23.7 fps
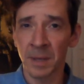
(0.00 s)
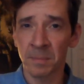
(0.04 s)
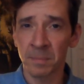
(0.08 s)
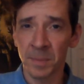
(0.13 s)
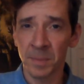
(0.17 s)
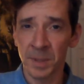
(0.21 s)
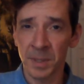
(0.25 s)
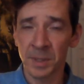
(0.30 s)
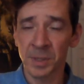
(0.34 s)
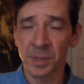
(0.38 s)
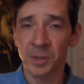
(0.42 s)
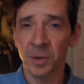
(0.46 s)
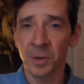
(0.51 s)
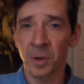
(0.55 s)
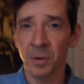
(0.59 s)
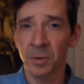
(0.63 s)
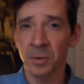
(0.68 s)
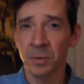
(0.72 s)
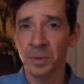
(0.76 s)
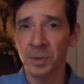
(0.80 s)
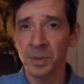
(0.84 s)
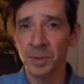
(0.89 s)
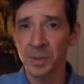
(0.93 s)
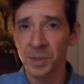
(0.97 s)
B is taller
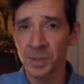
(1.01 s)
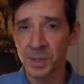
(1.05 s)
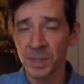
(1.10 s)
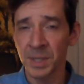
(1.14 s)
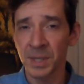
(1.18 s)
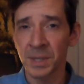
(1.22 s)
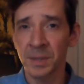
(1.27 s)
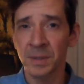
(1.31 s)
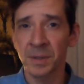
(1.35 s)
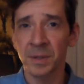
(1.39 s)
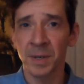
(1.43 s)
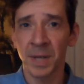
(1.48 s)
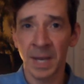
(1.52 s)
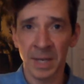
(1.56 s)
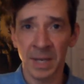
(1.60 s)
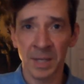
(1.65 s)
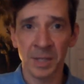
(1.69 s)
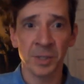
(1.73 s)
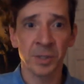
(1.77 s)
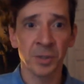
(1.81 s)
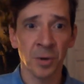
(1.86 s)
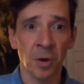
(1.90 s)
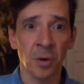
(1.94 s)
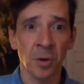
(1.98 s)
than C, then A
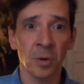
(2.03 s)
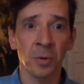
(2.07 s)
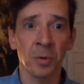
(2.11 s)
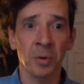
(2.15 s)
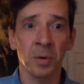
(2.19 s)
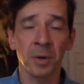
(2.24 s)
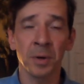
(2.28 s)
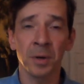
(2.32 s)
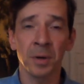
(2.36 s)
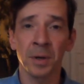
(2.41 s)
is taller